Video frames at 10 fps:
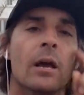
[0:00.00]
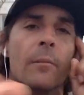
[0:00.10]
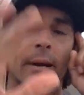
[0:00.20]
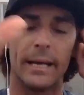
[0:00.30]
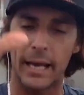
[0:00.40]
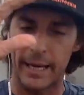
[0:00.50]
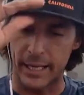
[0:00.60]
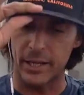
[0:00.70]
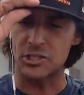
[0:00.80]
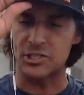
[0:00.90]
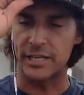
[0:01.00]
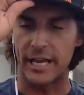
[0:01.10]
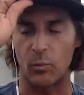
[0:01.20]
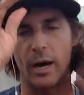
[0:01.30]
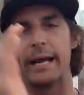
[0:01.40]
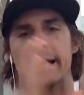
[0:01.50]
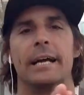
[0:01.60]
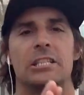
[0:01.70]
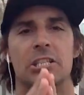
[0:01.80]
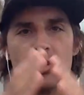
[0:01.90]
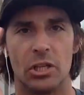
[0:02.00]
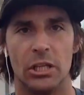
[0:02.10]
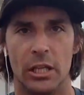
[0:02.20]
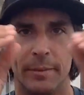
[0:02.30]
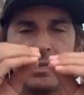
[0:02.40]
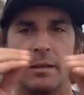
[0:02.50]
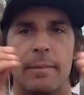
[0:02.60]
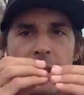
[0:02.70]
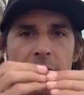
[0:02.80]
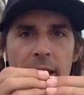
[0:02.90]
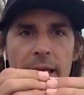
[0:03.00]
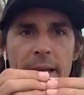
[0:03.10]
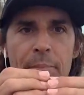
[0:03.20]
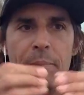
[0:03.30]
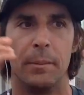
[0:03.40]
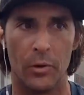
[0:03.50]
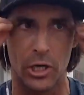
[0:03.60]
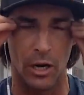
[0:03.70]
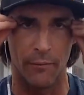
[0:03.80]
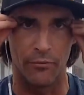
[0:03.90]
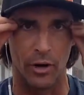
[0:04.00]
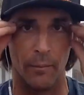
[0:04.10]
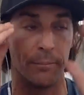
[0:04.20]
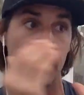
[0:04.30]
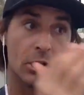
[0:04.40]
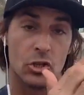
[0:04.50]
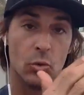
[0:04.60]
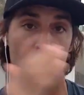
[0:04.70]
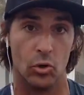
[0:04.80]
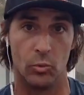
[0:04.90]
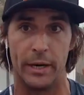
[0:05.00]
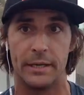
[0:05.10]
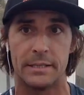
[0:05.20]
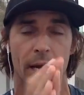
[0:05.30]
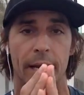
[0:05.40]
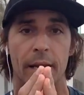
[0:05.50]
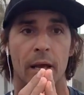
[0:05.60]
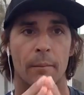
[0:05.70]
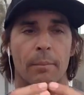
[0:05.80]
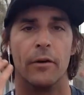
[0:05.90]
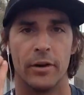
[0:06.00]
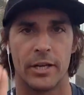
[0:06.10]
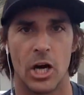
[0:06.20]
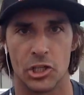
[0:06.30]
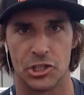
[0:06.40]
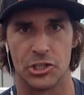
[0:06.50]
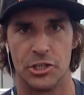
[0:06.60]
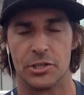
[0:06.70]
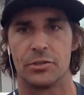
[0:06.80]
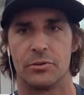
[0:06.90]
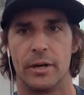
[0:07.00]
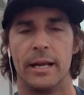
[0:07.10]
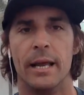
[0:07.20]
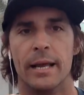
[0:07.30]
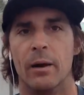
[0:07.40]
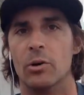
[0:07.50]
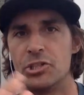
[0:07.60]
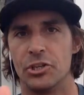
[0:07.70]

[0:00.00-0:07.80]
But I and I understand why, guys, because there's a limited amount of thinking. People come from because of the world the way you design poverty consciousness, right? And I want you to